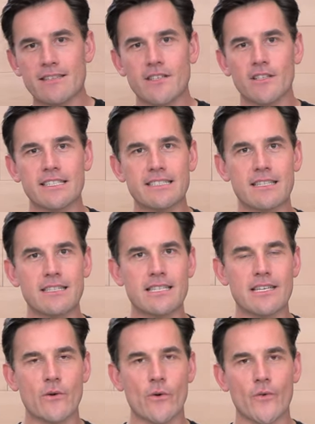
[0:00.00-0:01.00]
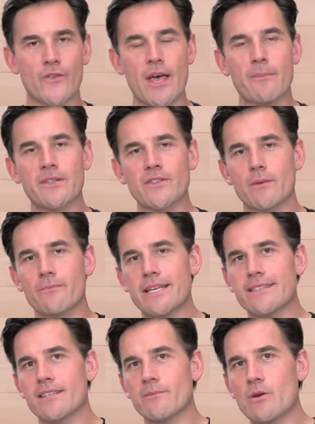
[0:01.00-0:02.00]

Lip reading: It's called the TT course. MSRP is gonna